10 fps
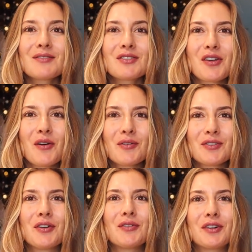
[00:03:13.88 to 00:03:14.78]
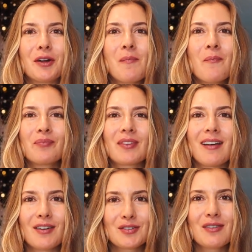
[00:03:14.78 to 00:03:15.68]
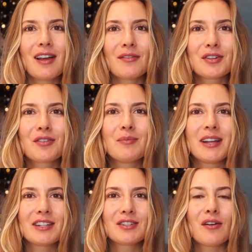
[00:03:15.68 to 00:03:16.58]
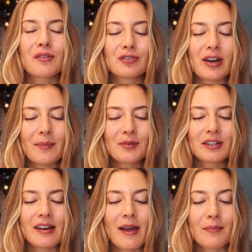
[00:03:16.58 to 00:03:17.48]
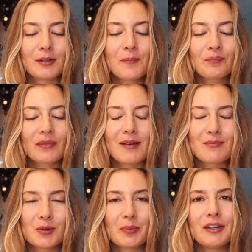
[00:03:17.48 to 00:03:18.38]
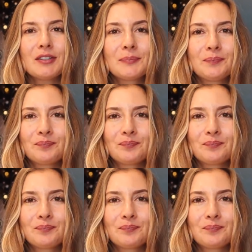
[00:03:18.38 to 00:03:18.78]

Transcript: So, so good. I also love the combination of grapes and apple and blueberries.